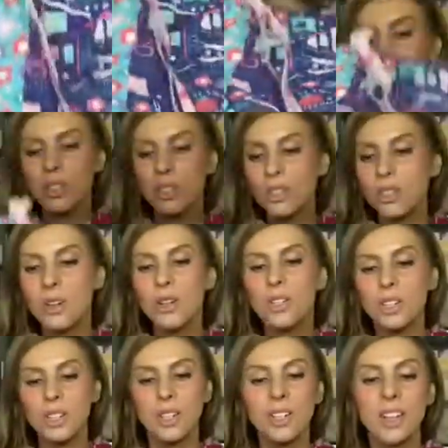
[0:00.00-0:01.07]
I just
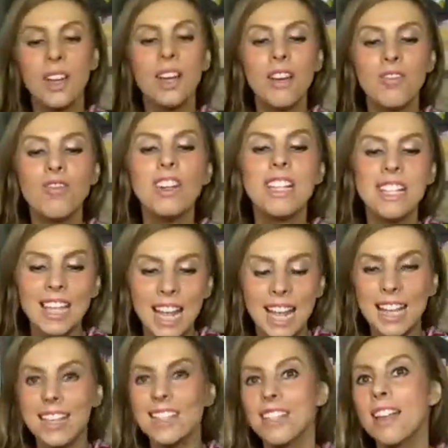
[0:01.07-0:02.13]
couldn't resist
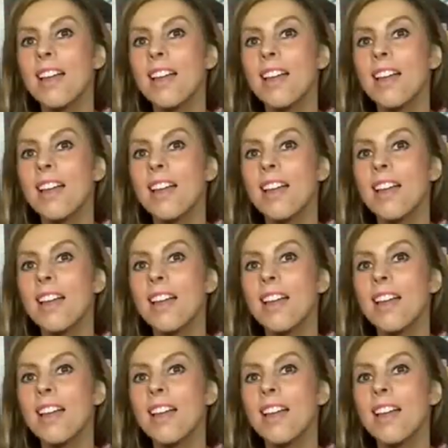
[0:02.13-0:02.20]
next